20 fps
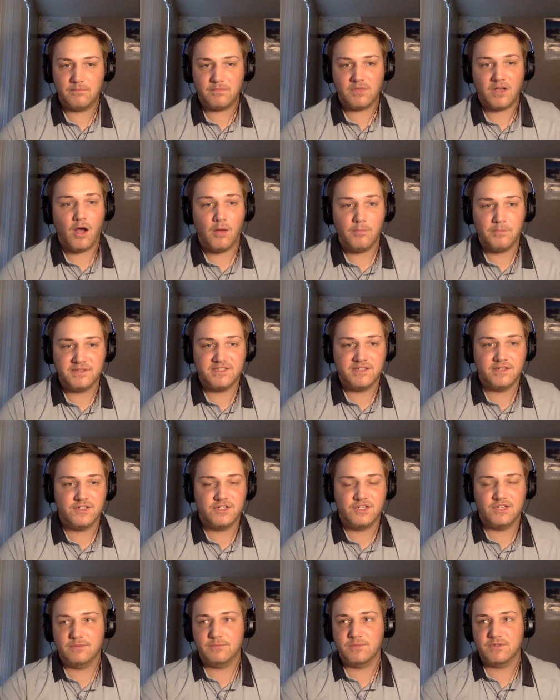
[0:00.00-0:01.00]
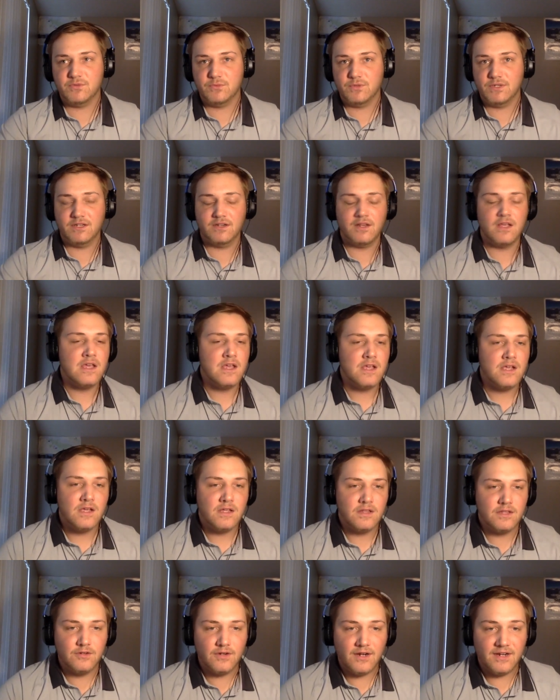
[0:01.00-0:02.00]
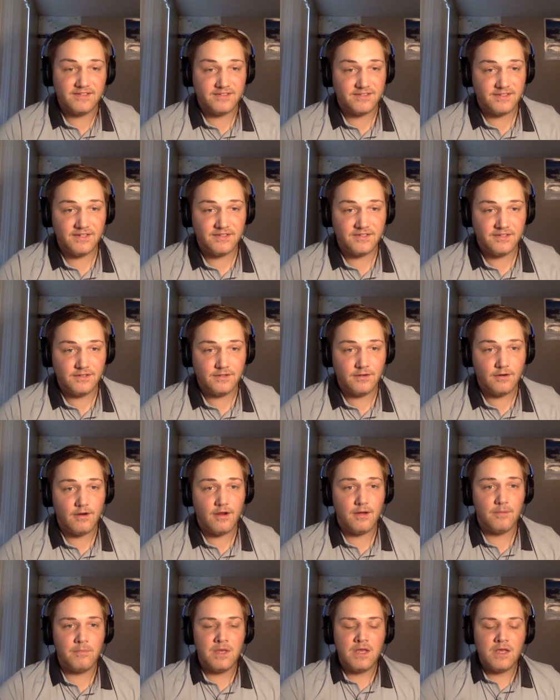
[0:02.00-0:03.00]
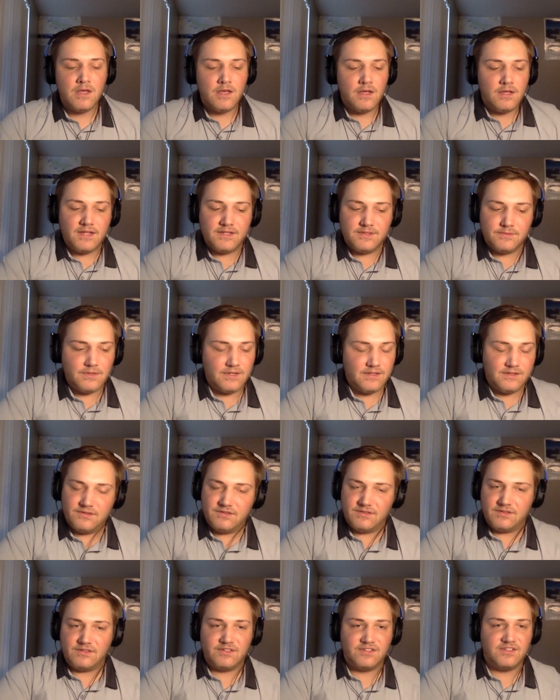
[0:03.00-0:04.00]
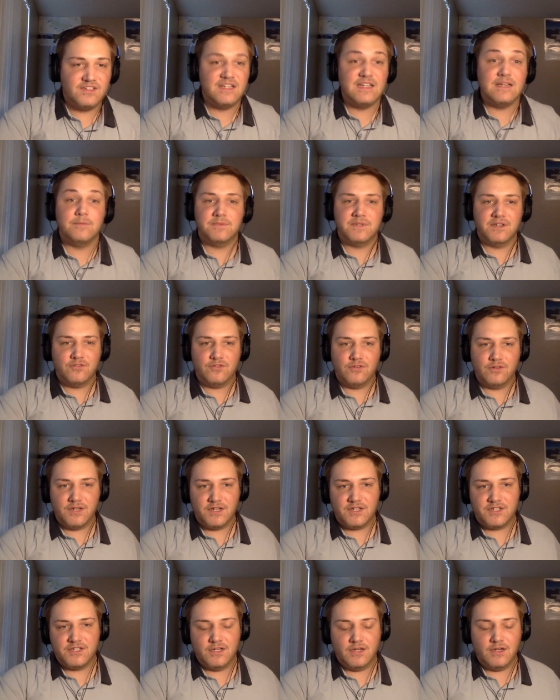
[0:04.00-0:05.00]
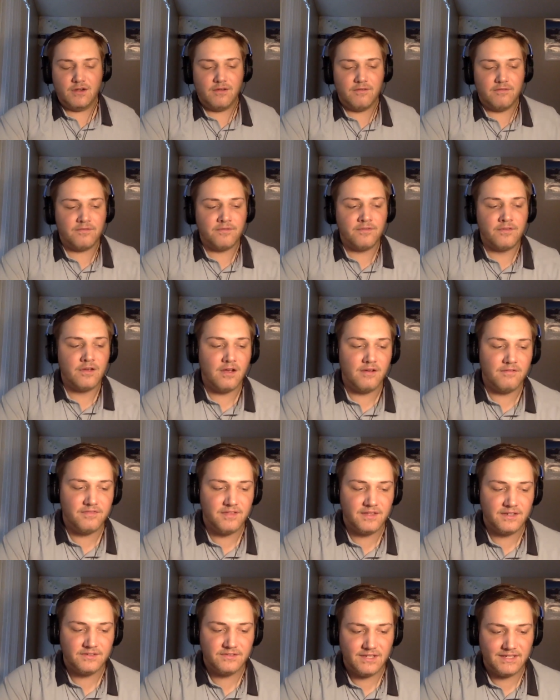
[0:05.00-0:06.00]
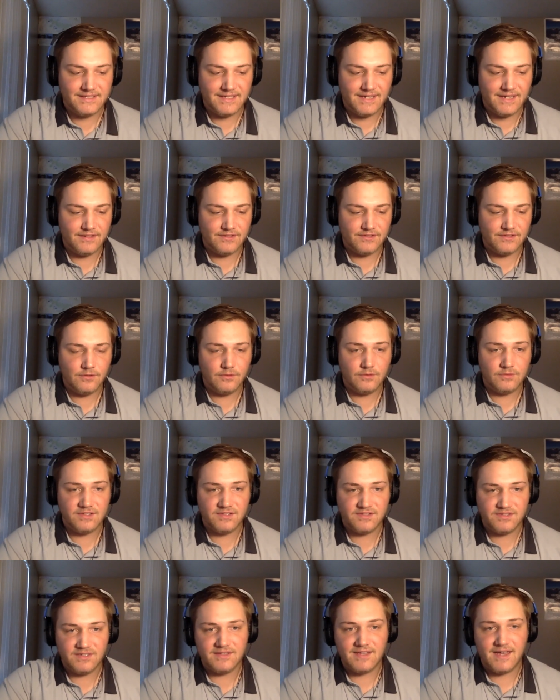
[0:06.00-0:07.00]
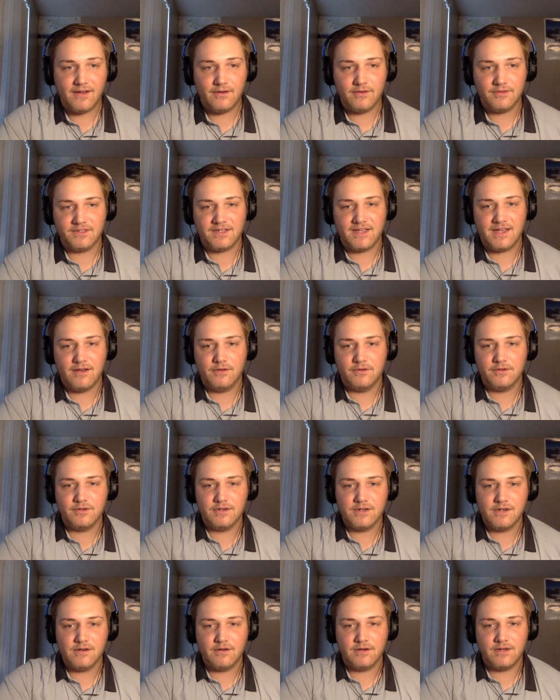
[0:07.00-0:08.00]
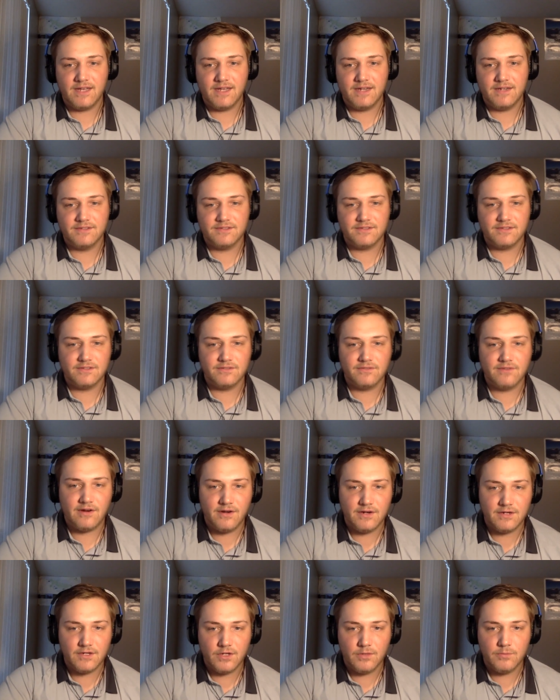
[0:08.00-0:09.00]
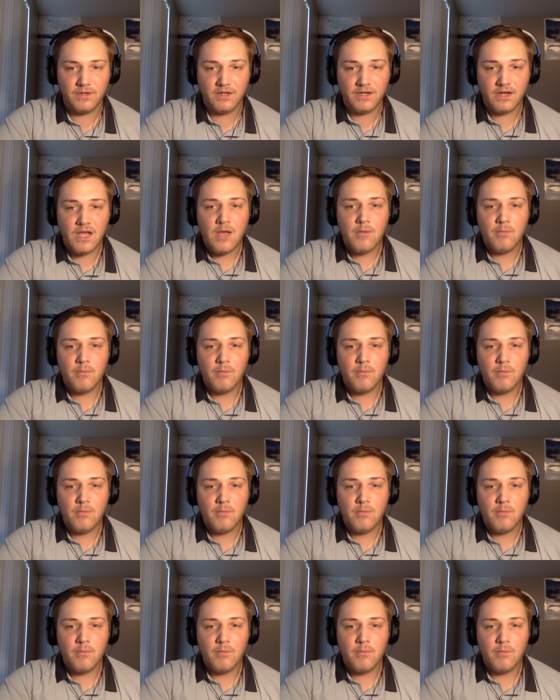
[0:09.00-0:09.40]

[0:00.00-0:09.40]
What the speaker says: competition between the United States and Europe. It's steeped in tradition of things like that. So to see that on the calendar year again is very good. But